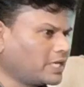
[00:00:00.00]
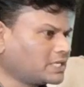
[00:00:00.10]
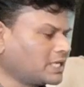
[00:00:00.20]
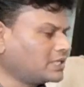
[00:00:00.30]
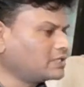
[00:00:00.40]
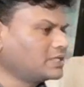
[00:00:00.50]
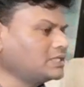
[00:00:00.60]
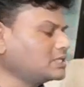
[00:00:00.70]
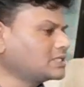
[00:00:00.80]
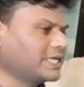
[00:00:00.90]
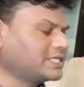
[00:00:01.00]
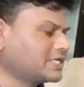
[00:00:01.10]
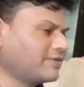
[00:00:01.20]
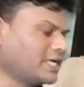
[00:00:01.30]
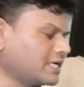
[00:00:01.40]
product and other things,
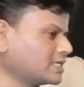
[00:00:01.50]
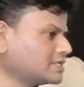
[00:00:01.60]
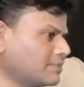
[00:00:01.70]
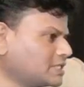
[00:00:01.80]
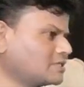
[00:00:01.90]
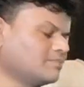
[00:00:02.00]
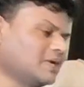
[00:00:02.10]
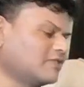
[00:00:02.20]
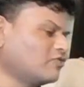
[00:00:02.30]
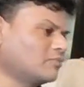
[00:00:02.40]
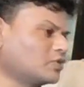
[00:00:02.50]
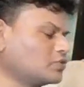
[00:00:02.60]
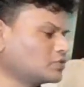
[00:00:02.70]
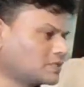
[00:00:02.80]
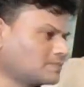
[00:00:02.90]
Sales Navigator is the best platform to
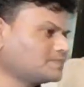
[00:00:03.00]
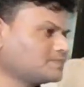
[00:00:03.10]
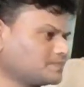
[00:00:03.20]
use.